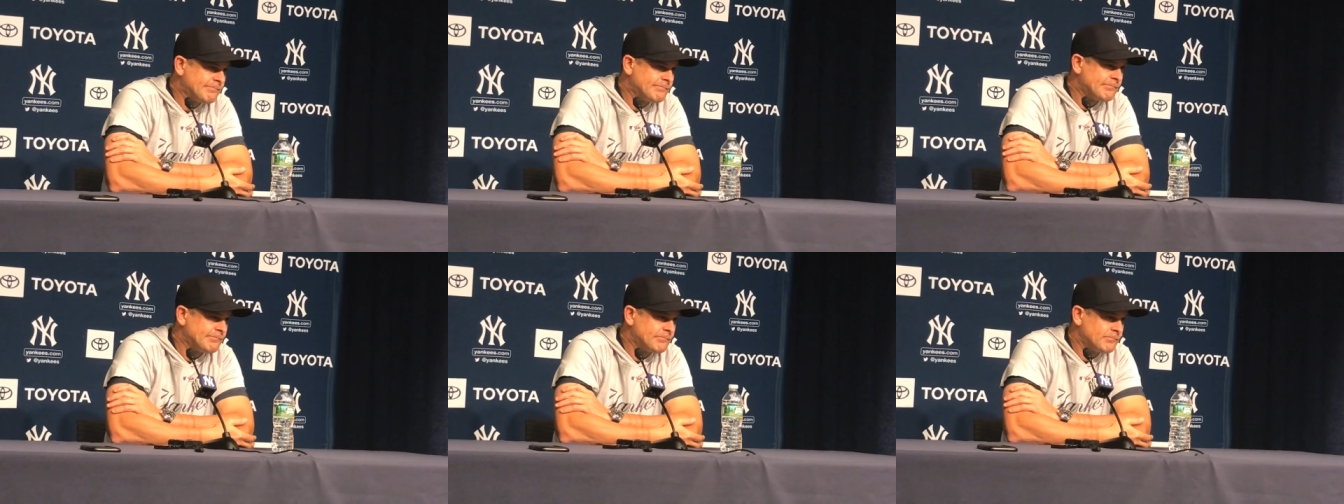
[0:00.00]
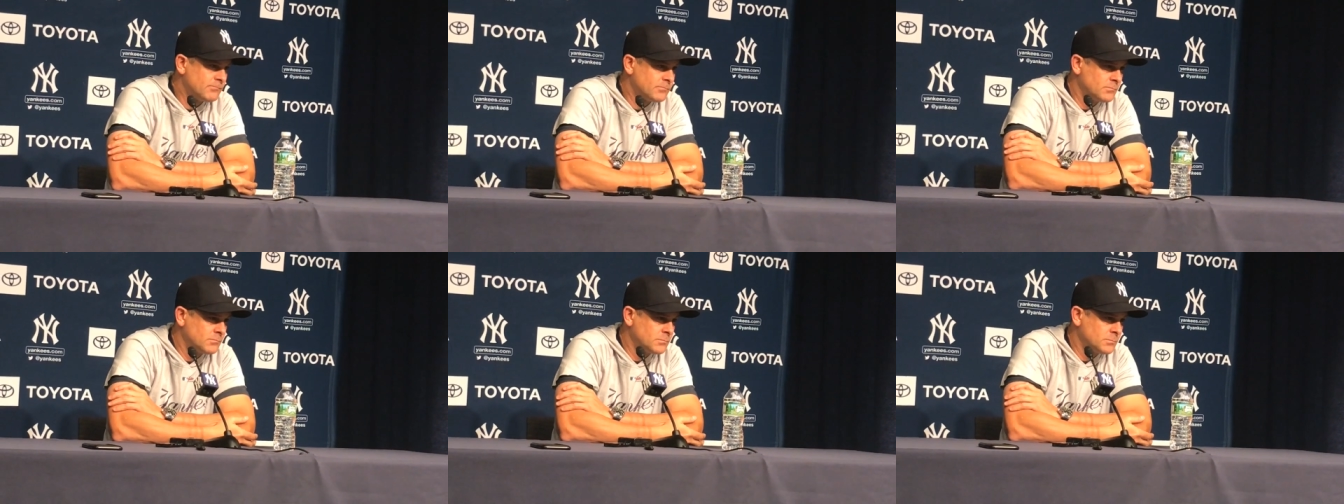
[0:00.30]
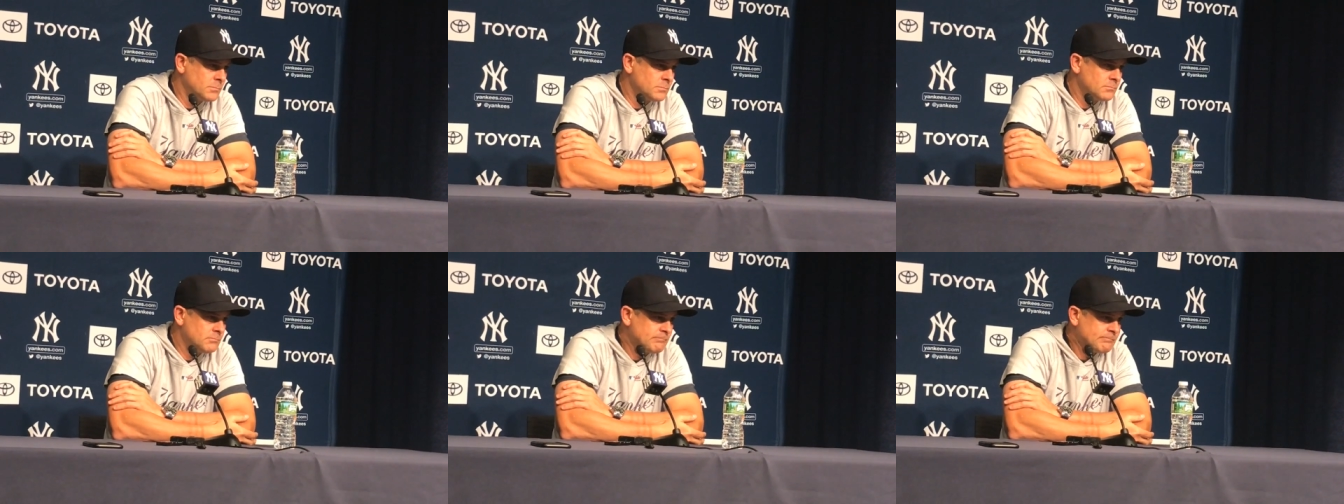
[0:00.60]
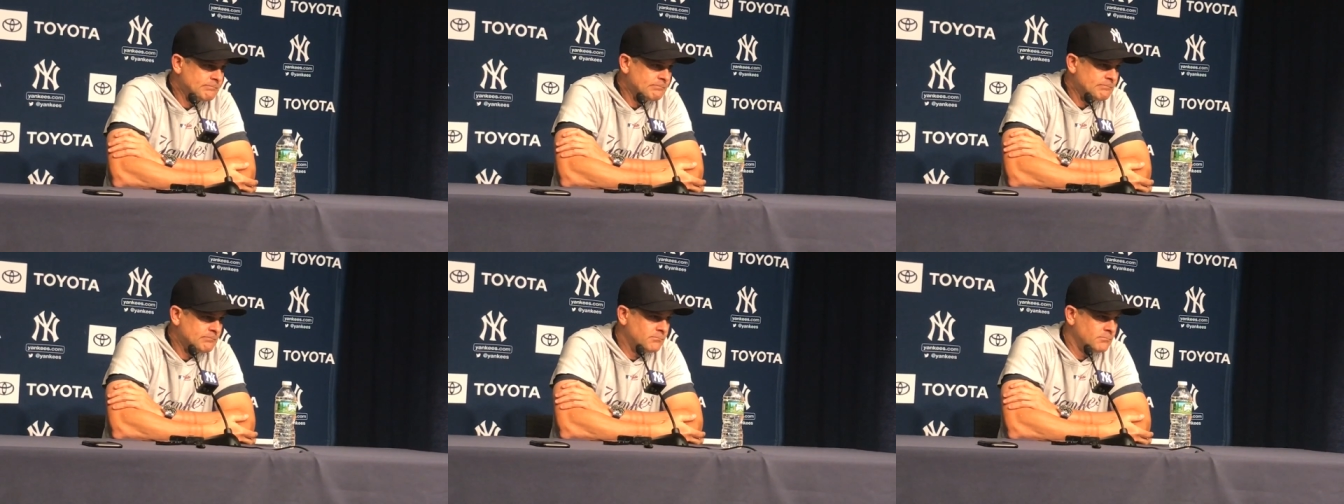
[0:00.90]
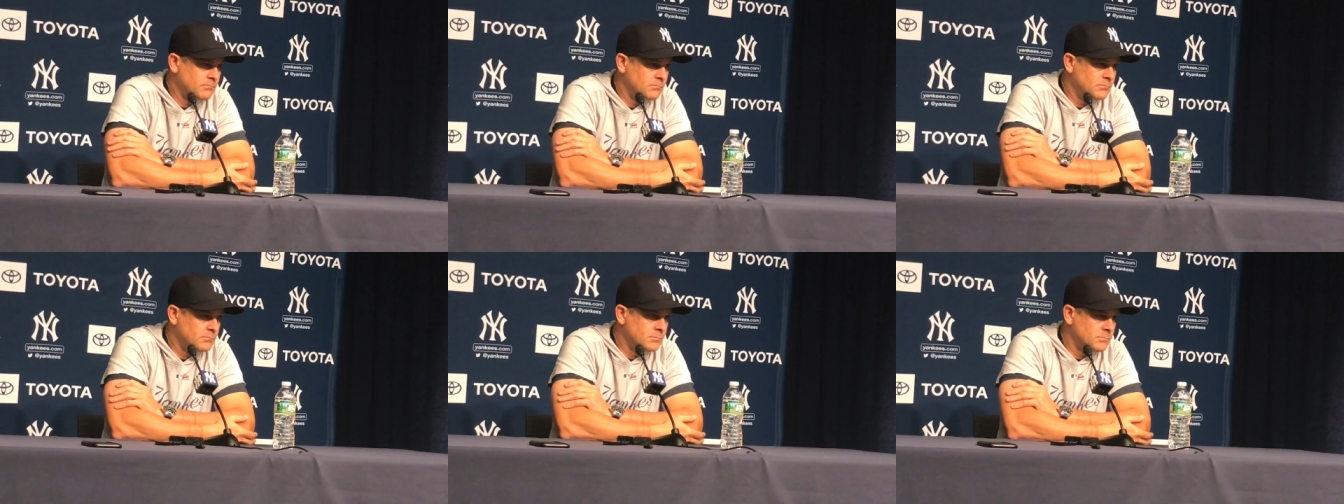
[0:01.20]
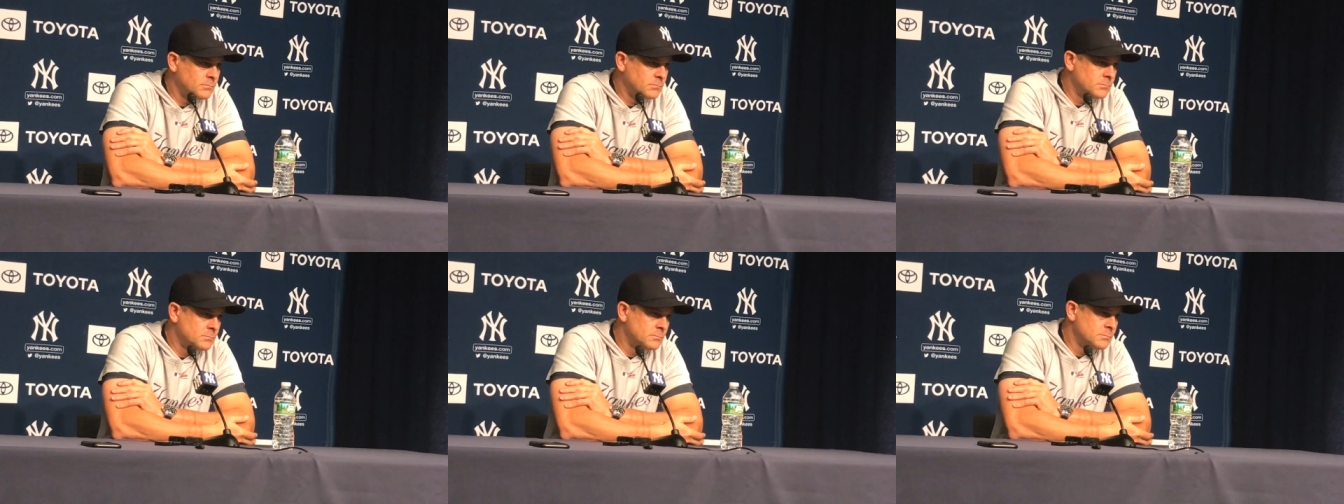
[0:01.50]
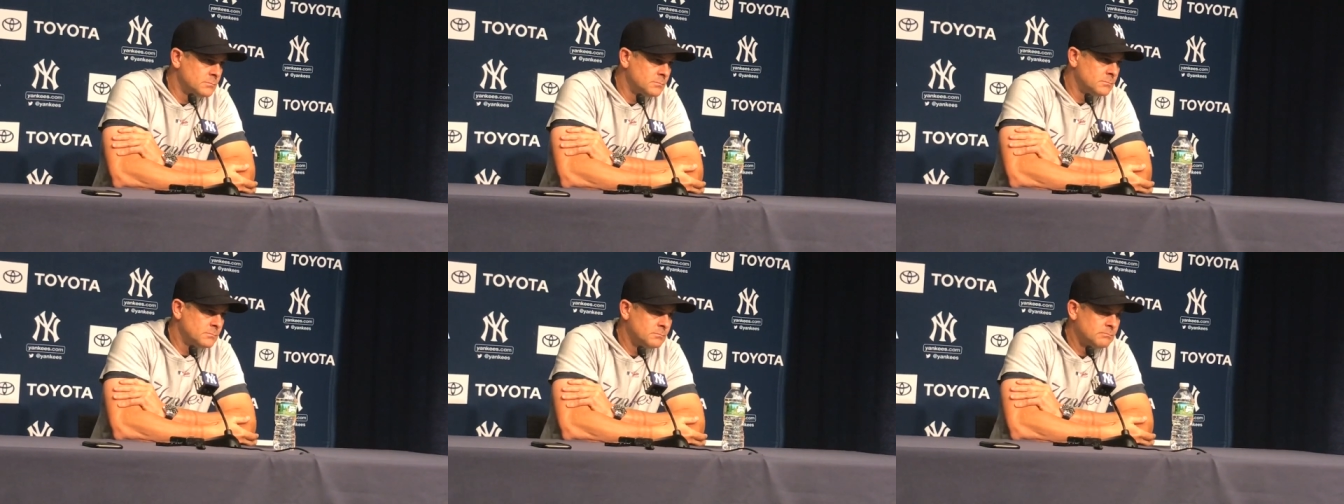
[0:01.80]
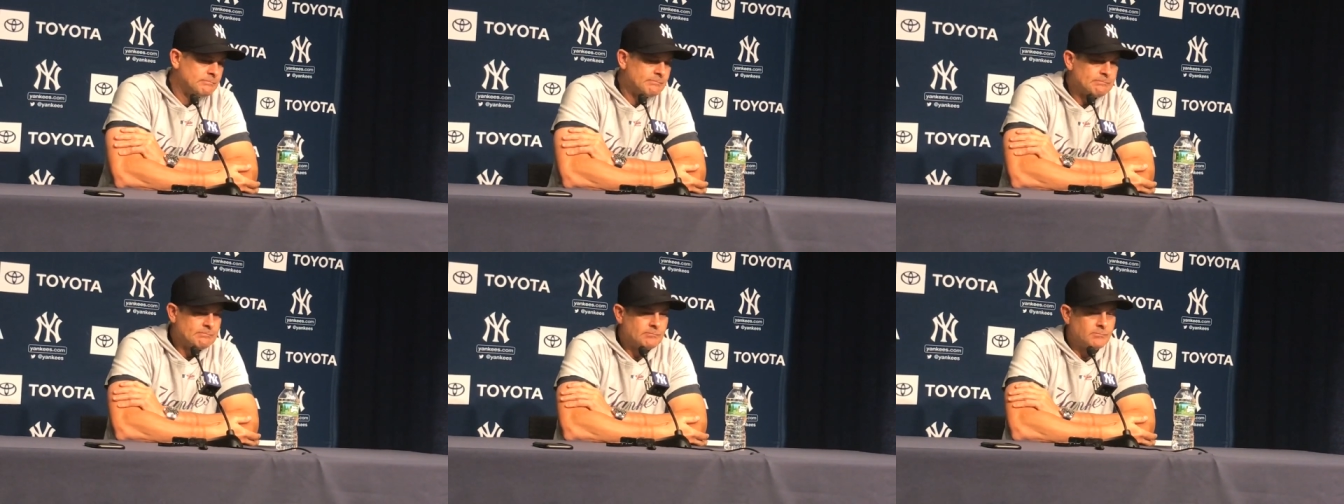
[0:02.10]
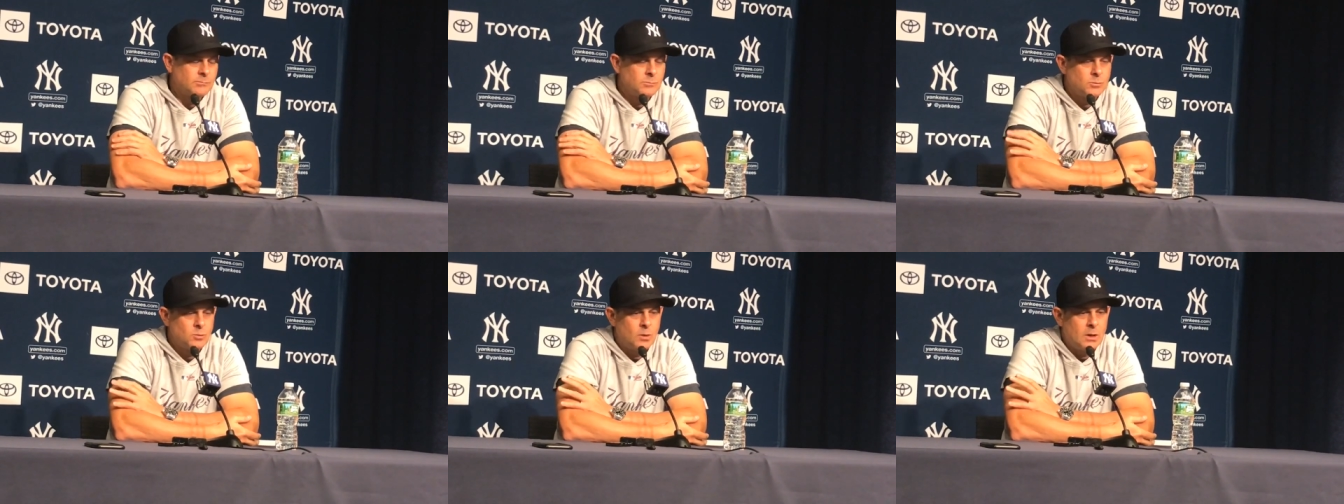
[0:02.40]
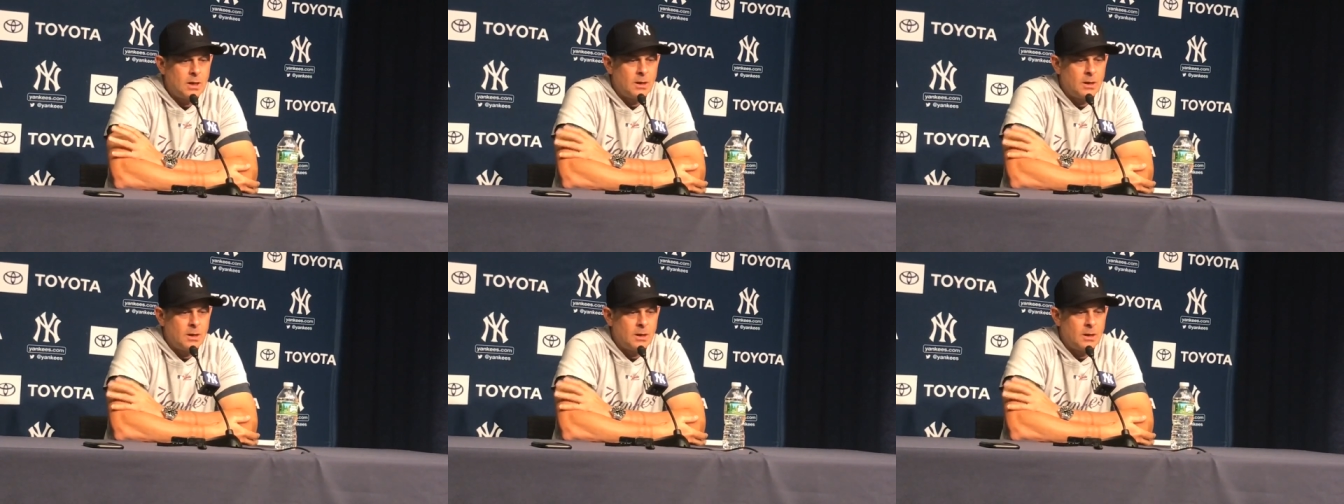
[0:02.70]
What kind of message you want the team to take from this?